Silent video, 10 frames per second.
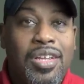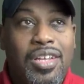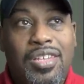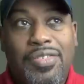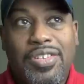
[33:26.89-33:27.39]

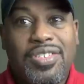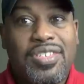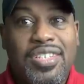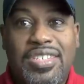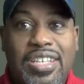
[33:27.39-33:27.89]
And if there's
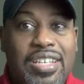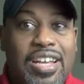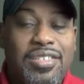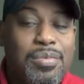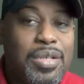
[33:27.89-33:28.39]
six,
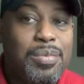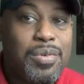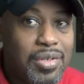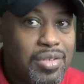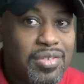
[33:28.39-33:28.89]
8,000
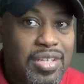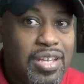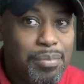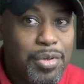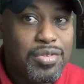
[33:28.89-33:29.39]
people,
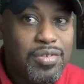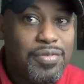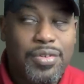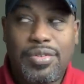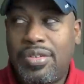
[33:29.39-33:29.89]
understand most of the
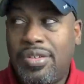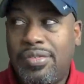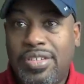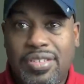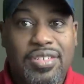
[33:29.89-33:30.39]
folks
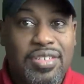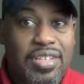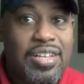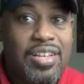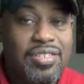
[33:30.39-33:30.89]
of that six and
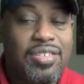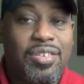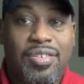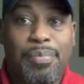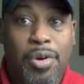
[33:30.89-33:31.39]
8,000
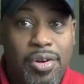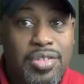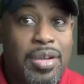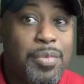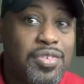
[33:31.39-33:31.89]
are
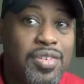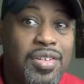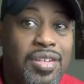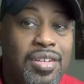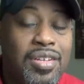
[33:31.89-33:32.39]
part-timers.
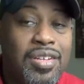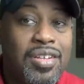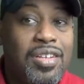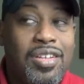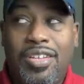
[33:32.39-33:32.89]

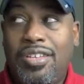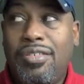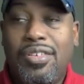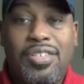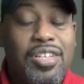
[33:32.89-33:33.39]
You
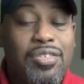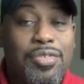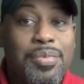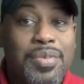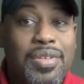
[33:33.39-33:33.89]
can 10
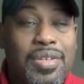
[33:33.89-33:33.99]
groups,